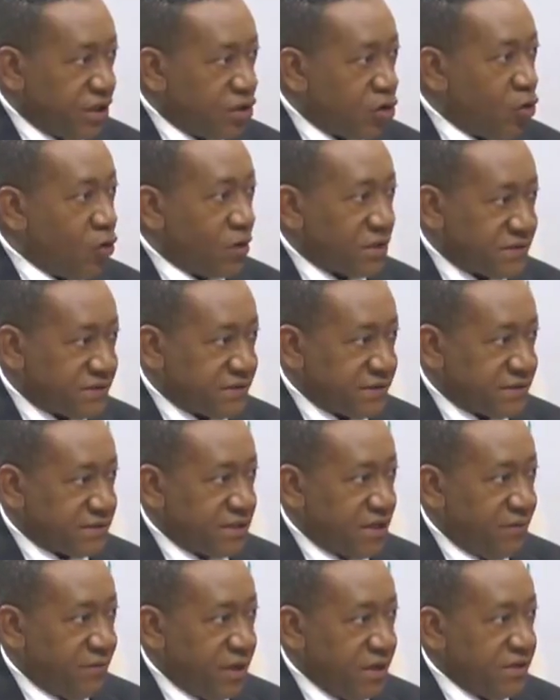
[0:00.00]
court
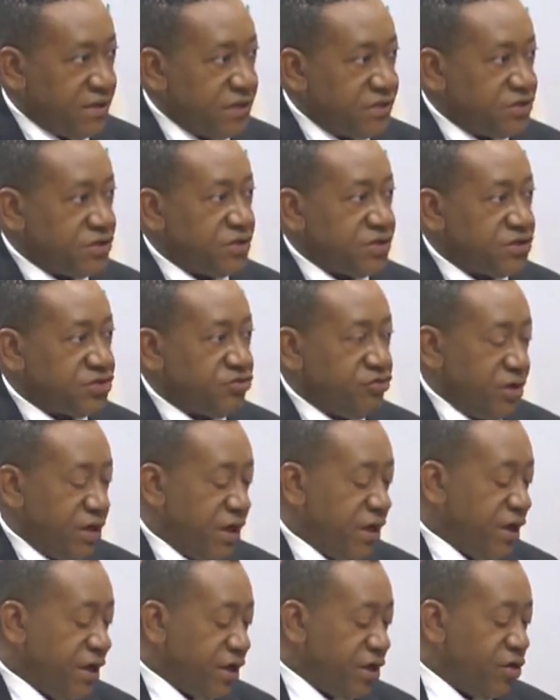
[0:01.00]
system, in the judiciary.
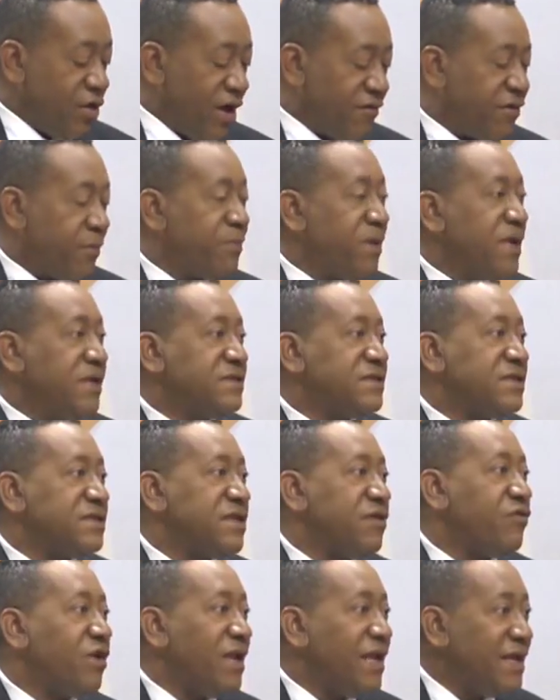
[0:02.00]
You have appeals to
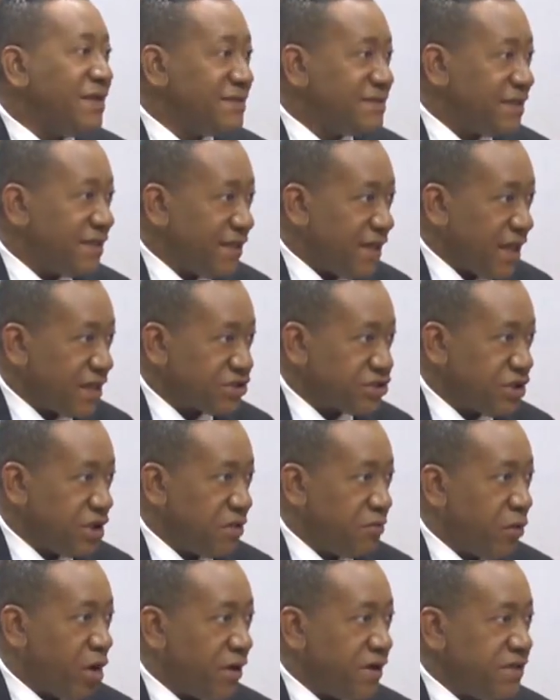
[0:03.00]
several
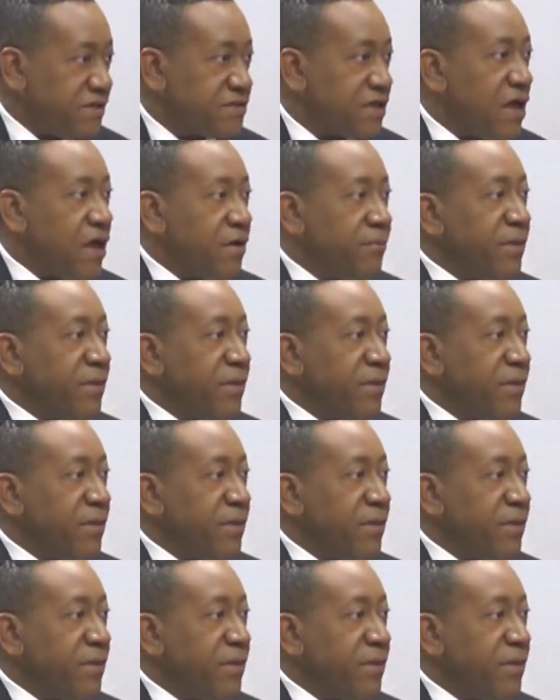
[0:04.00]
international bodies.